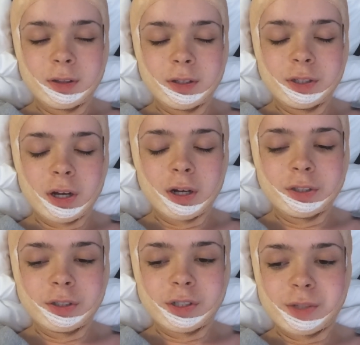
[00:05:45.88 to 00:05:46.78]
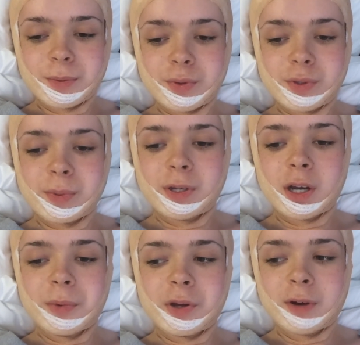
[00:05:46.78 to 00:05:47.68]
The doctor is supposed to be
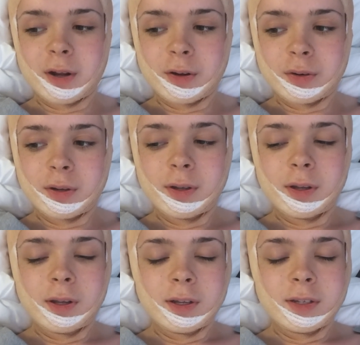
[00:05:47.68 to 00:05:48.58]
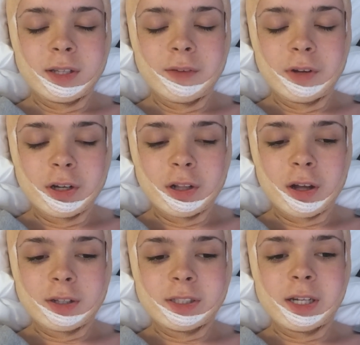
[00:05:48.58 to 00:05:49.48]
coming around 7
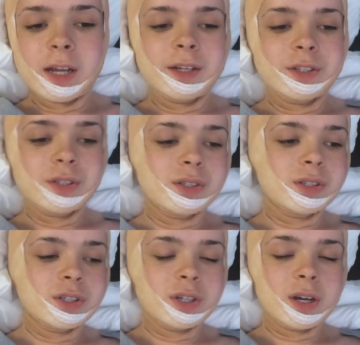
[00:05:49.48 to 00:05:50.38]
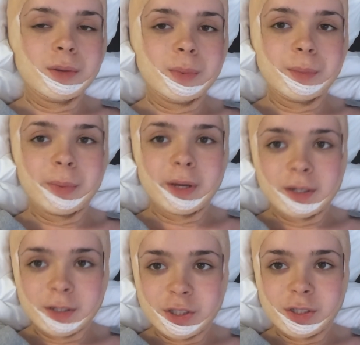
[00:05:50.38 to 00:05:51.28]
o'clock tonight just to check my
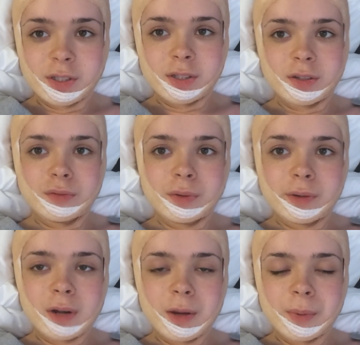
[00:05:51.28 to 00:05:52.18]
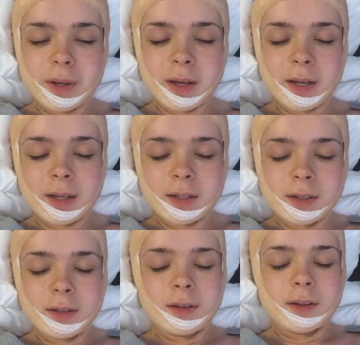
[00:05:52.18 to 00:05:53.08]
bandages and rewrap my head.
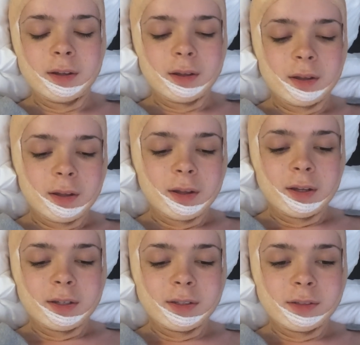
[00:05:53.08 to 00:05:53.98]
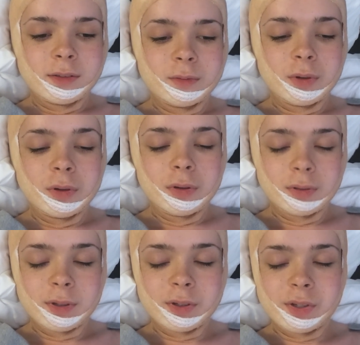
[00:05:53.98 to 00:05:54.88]
And, well,
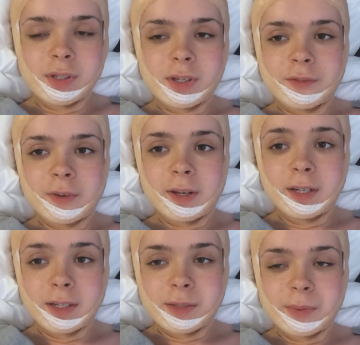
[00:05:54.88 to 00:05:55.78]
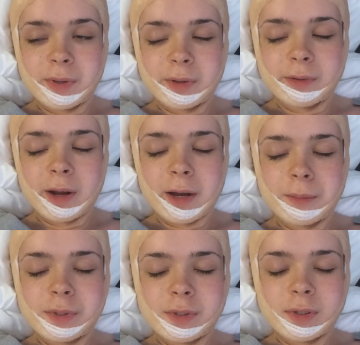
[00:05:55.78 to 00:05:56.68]
he'll see if I need to be
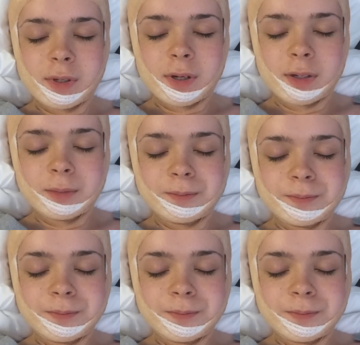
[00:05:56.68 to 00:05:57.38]
rewrapped. Um,